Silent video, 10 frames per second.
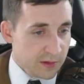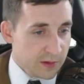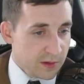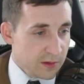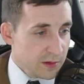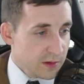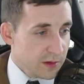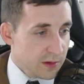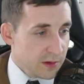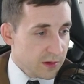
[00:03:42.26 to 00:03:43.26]

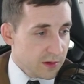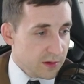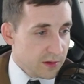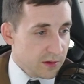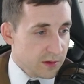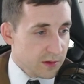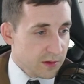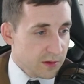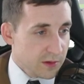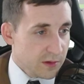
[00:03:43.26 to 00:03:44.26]

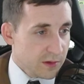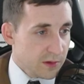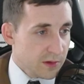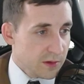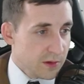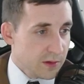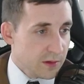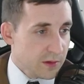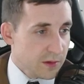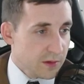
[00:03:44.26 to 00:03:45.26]

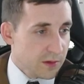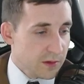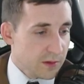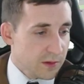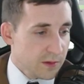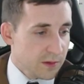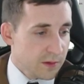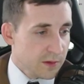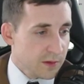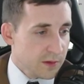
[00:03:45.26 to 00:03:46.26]

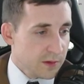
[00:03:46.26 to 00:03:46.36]
(silence)